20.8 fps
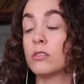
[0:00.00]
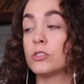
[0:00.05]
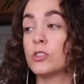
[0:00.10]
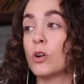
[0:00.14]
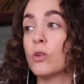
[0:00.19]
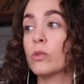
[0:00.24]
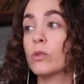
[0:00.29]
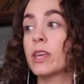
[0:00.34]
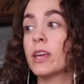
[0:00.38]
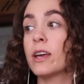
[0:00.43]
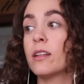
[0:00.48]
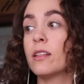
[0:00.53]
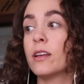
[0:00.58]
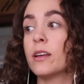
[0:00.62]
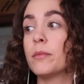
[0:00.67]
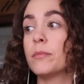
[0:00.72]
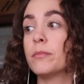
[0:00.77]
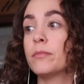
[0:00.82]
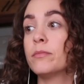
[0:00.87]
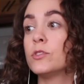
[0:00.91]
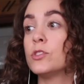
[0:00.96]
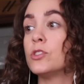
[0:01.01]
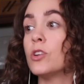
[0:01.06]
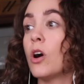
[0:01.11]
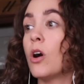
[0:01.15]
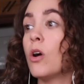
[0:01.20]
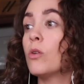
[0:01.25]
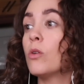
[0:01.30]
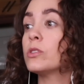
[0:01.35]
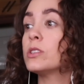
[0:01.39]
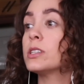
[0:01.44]
Don't kill him.
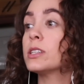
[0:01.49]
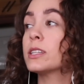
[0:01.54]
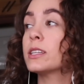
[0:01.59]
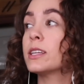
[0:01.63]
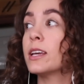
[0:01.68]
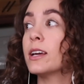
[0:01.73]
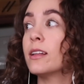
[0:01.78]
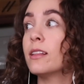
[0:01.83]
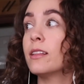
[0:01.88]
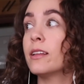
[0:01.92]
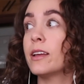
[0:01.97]
Don't kill